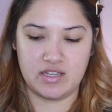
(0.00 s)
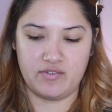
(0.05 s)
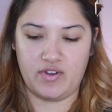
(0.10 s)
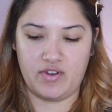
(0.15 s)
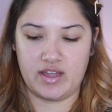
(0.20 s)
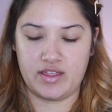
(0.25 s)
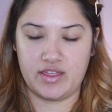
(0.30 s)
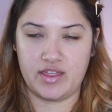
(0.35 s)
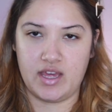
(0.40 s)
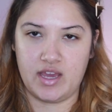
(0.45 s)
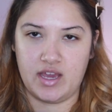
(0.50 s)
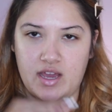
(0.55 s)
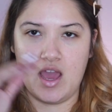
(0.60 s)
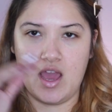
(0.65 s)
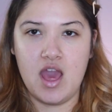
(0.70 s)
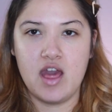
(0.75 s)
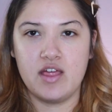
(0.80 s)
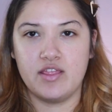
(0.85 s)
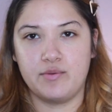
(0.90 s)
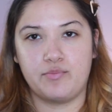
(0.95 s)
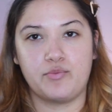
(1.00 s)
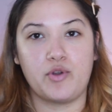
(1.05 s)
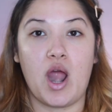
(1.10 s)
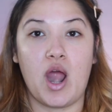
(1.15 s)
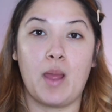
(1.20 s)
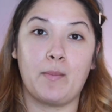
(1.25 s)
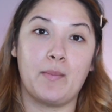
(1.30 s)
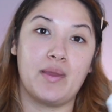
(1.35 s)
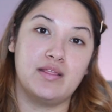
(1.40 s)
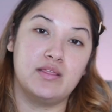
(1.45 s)
if I think the
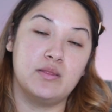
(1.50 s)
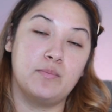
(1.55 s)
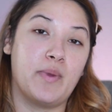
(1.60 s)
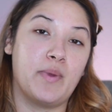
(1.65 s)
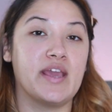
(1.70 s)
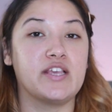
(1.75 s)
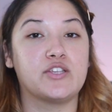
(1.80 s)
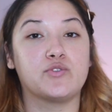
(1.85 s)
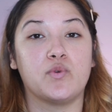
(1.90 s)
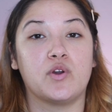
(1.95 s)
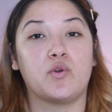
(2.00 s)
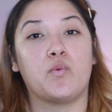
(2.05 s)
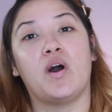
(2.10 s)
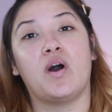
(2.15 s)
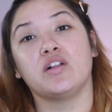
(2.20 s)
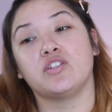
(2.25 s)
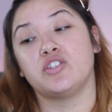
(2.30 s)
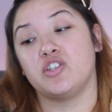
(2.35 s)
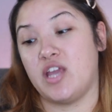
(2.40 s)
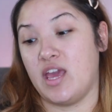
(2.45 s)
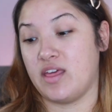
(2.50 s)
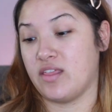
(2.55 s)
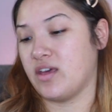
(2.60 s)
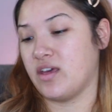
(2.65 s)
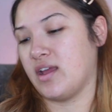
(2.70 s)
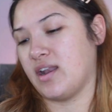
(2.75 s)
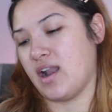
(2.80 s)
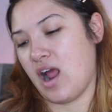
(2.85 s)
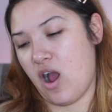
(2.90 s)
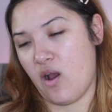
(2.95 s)
primer and the base work well together
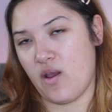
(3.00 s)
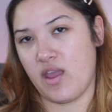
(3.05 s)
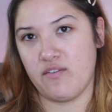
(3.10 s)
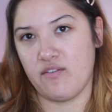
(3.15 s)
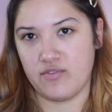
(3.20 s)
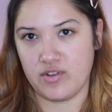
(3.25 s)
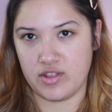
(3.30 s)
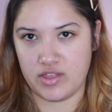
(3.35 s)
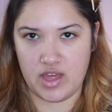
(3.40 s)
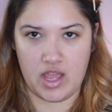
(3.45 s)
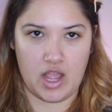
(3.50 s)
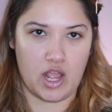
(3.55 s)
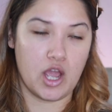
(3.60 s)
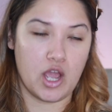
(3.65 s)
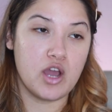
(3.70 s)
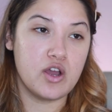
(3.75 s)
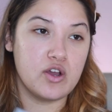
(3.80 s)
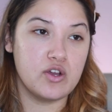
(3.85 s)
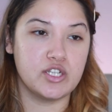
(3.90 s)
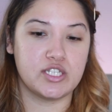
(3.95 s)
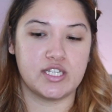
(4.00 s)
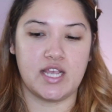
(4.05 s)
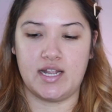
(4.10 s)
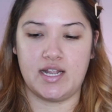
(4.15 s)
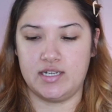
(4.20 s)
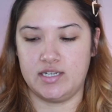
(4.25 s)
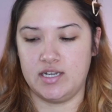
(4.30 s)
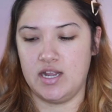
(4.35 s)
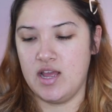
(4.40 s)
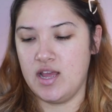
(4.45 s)
and how everything goes,
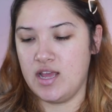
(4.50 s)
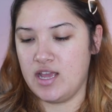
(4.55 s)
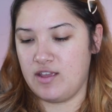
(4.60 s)
and